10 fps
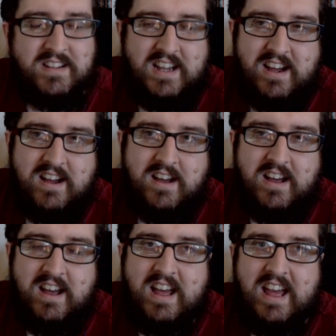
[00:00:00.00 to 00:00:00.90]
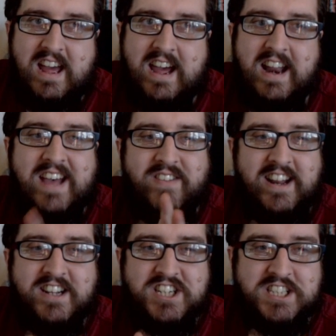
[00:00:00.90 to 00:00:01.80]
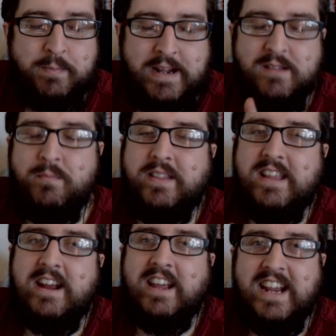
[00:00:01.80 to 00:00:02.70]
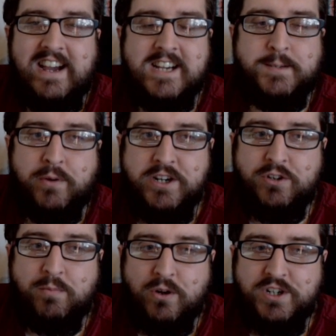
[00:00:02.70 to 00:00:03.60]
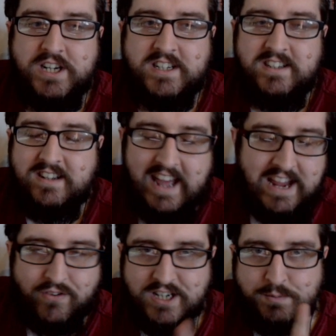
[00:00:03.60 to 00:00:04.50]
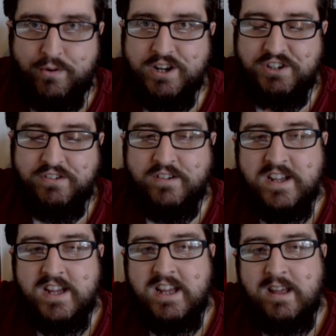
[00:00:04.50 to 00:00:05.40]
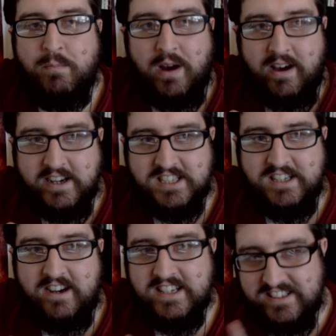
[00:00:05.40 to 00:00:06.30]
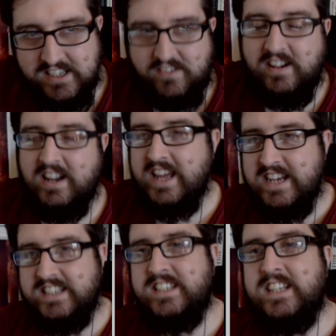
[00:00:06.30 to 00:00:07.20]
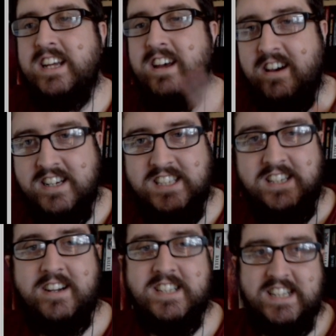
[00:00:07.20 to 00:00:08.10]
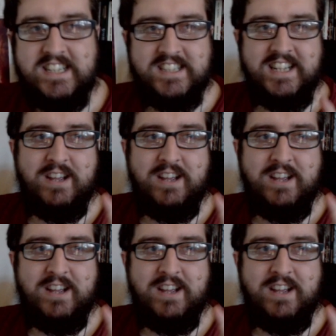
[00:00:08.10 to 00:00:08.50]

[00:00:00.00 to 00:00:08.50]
And I haven't had a chance to paint them, but they're like an aspirational project. A for aspirational. But Isengard is definitely S tier. Isengard is S tier.